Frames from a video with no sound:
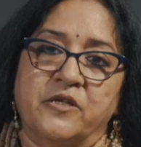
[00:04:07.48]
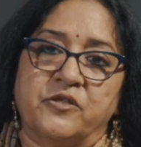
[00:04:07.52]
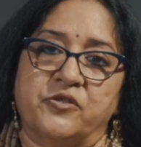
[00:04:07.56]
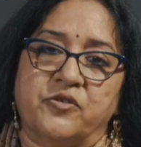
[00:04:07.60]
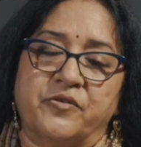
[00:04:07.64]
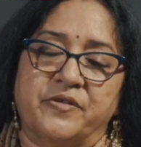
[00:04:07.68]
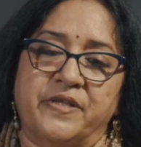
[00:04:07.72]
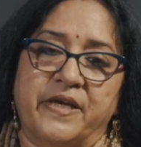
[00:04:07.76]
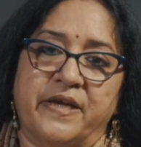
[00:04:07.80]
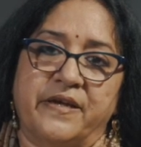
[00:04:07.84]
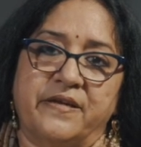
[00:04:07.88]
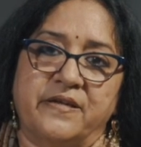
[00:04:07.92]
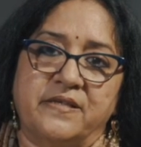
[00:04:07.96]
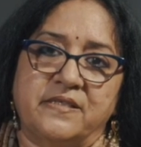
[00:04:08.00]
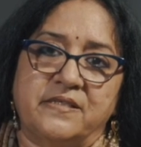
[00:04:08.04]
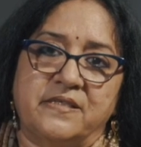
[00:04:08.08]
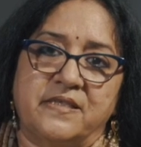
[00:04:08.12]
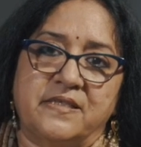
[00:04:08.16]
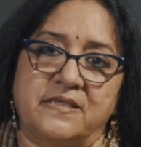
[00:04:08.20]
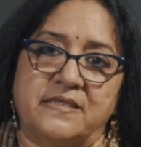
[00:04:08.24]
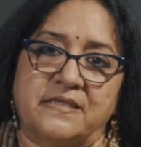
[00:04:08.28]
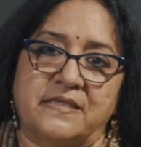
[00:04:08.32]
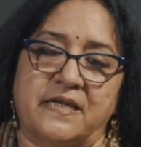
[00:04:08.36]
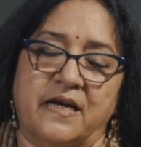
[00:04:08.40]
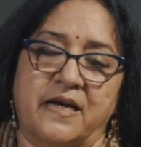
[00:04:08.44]
so there is
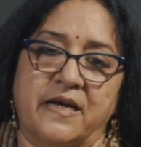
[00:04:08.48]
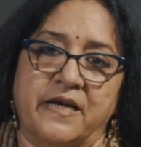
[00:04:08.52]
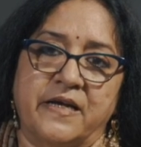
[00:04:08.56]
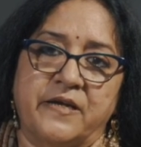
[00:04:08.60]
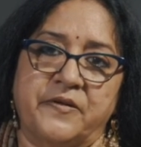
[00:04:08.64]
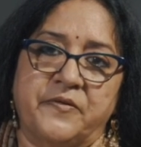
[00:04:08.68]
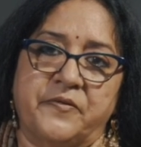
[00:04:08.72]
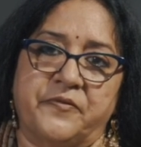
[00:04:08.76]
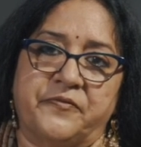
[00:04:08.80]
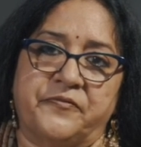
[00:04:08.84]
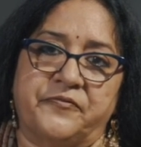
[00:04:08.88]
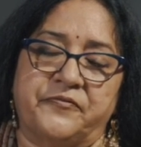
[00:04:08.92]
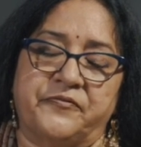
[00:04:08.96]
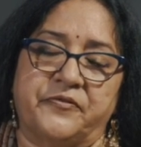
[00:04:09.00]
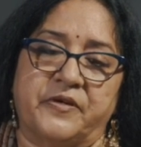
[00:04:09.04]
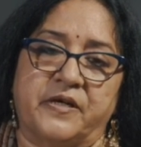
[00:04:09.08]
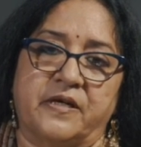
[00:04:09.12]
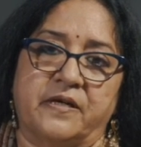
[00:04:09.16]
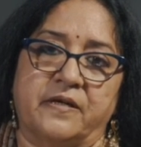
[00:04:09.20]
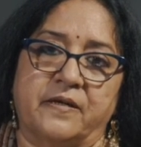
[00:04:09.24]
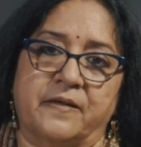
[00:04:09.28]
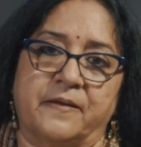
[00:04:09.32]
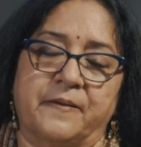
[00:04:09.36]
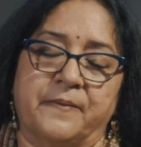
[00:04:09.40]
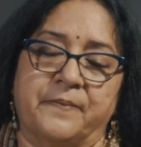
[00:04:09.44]
this kind
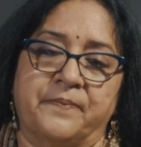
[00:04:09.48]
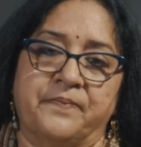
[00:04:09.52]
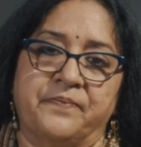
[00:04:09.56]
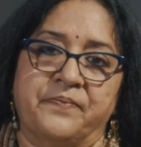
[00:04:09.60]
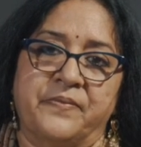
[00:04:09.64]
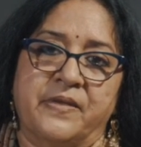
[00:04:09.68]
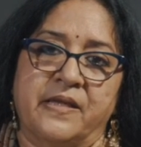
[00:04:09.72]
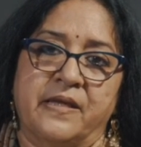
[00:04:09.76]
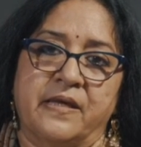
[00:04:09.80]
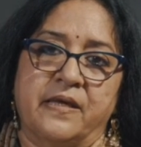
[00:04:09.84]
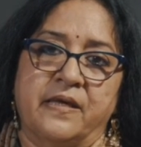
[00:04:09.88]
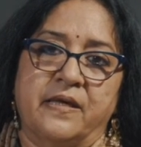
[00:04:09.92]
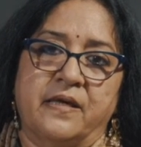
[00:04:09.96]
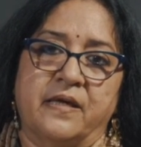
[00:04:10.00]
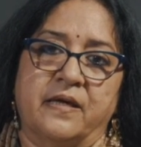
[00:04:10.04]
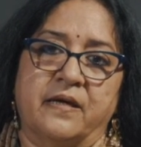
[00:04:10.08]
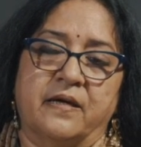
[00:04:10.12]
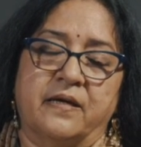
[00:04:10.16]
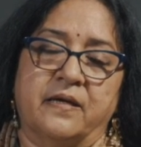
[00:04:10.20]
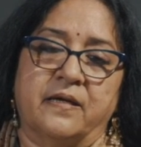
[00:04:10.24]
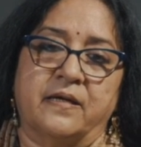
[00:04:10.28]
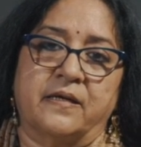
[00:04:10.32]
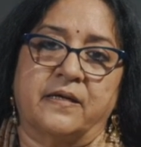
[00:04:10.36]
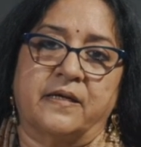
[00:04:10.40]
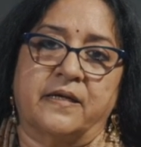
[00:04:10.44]

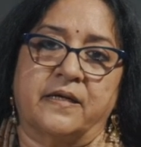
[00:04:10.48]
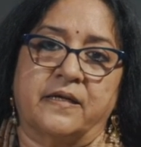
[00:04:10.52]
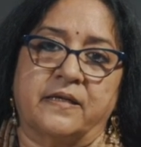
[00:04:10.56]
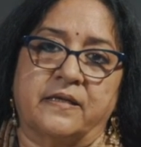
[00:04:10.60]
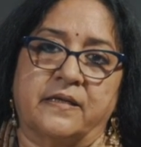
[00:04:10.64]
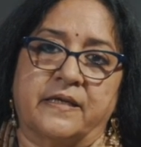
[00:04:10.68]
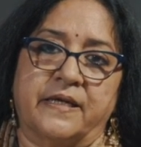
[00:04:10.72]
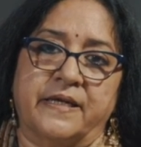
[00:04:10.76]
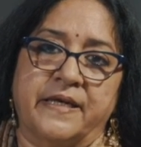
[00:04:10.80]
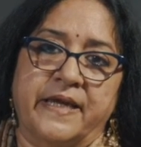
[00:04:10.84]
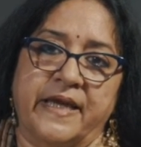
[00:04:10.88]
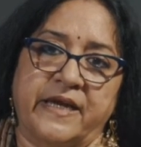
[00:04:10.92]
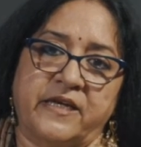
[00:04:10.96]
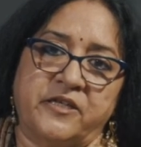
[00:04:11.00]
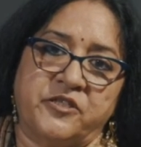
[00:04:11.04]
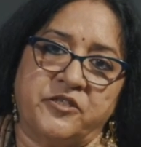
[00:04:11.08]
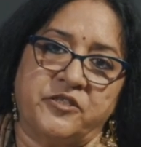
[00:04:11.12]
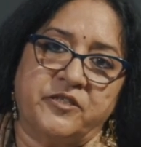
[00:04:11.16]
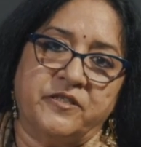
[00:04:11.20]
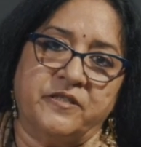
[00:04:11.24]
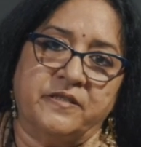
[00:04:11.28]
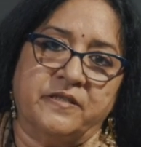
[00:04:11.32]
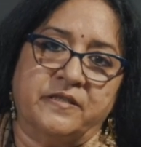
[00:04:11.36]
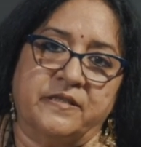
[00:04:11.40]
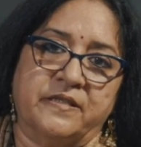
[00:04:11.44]
of
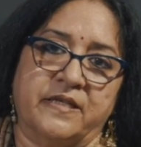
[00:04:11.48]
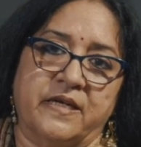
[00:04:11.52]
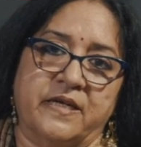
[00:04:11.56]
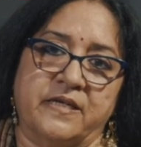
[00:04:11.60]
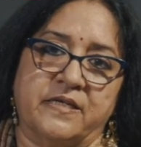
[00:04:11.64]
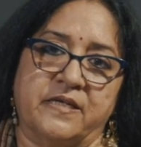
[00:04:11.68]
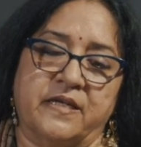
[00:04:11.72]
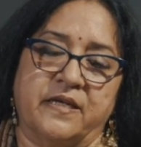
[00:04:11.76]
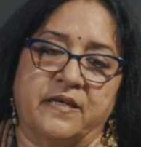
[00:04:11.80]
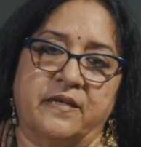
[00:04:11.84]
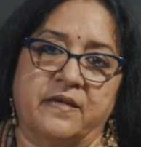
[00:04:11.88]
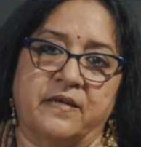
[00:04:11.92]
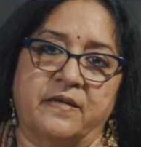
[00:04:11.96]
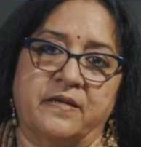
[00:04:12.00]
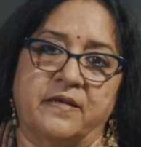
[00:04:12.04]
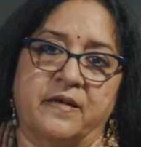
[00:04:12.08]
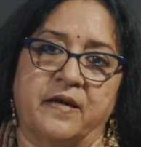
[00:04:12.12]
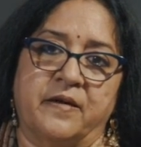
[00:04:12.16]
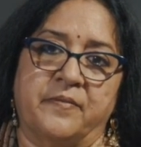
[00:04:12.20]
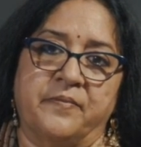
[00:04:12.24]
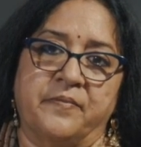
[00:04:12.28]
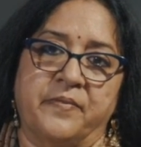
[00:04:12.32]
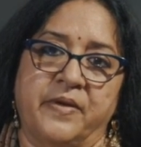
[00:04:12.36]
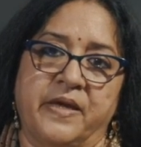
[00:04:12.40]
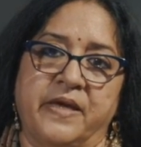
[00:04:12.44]
connection that
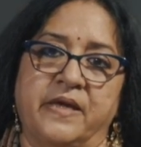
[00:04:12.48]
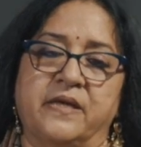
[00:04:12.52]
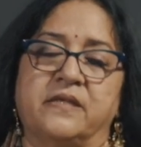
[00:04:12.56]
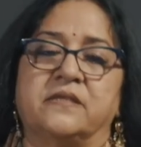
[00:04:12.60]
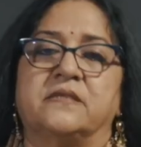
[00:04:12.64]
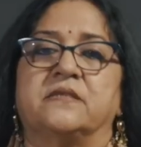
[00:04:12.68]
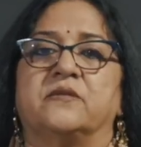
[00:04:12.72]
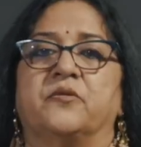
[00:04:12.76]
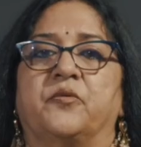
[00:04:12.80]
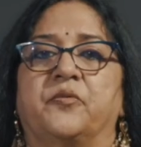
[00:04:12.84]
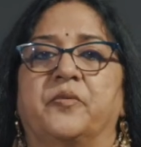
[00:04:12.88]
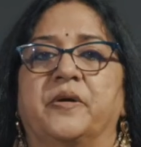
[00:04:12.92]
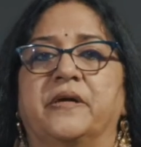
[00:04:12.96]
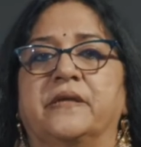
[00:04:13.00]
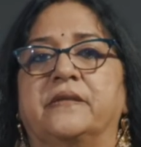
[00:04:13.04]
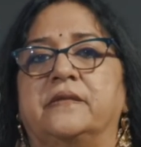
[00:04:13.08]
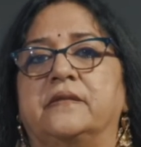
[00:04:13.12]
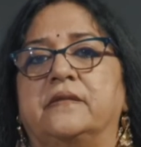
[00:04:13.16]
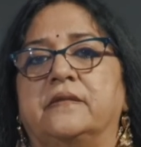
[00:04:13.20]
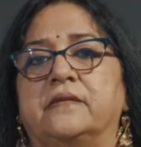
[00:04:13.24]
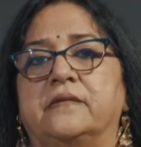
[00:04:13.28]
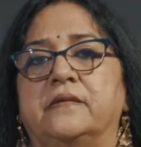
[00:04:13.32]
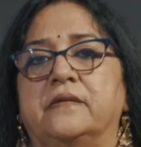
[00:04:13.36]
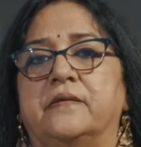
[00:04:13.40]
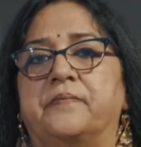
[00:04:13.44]
Iranna makes
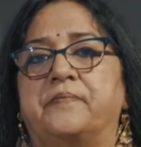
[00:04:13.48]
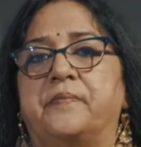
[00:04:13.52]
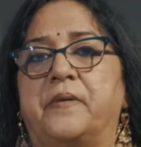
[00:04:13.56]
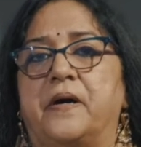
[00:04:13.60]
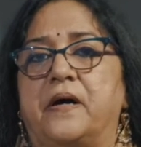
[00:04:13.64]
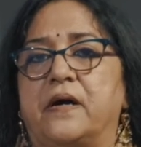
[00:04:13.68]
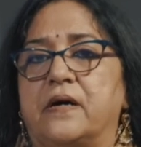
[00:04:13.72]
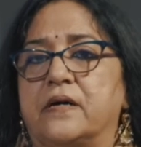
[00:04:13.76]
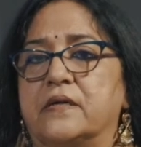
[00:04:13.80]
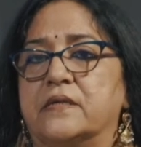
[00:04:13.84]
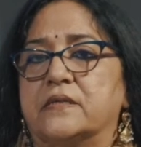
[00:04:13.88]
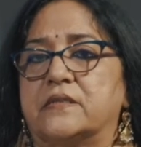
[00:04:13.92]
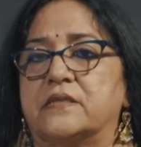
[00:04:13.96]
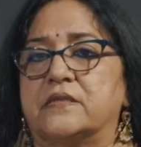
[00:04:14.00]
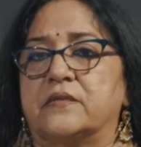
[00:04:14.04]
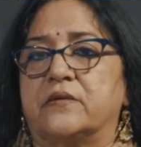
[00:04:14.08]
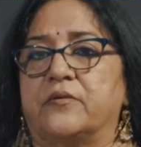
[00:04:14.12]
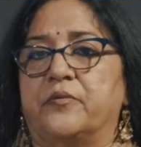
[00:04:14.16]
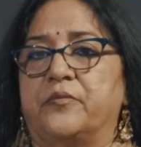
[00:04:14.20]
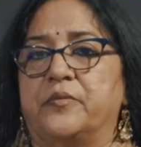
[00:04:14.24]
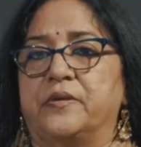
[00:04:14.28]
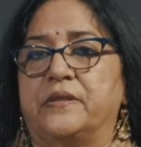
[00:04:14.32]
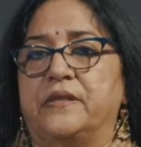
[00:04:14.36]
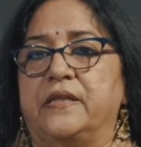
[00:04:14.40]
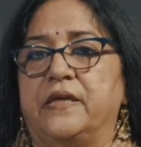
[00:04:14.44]
with the past,
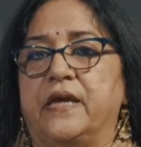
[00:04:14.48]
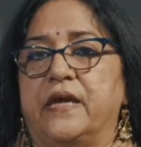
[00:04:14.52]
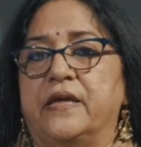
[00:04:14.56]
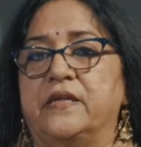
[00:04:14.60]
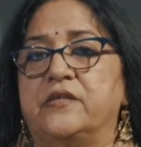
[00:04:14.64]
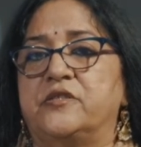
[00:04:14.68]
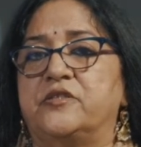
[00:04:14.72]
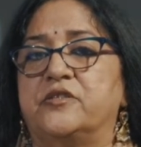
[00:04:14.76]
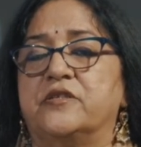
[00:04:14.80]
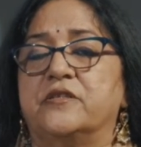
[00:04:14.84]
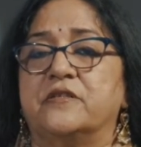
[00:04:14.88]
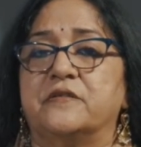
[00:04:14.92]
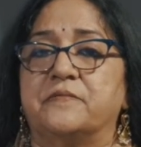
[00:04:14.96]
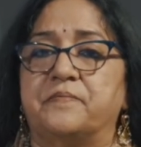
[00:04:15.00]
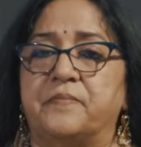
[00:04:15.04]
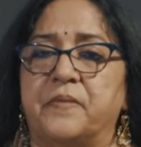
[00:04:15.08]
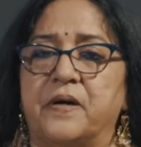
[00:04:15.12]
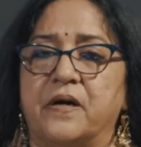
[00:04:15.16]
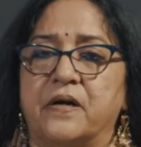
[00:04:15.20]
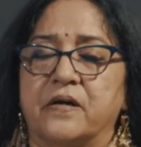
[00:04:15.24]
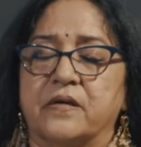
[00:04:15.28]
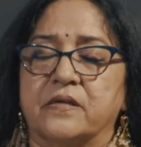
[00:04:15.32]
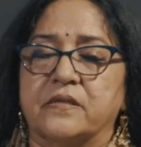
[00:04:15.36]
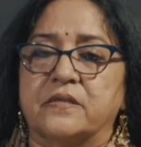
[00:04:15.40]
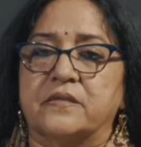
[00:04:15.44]
with the ancient
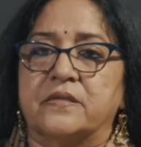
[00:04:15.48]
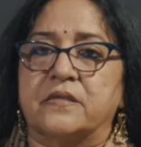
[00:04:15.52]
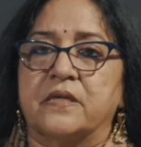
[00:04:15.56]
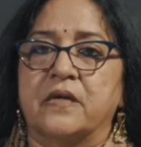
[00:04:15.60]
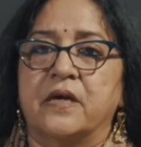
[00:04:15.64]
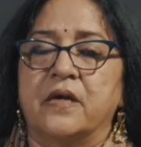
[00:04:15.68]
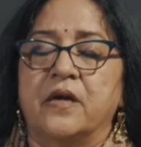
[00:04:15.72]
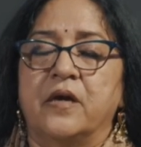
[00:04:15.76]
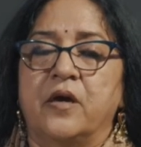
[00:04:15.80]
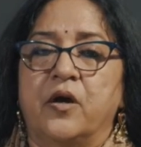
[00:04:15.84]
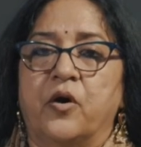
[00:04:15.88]
past,